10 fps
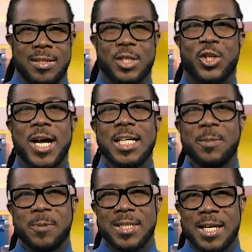The
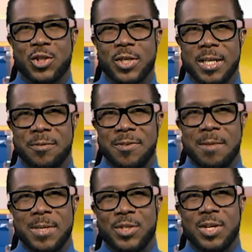Child Protection and
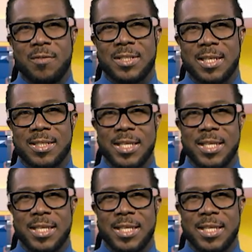Family Services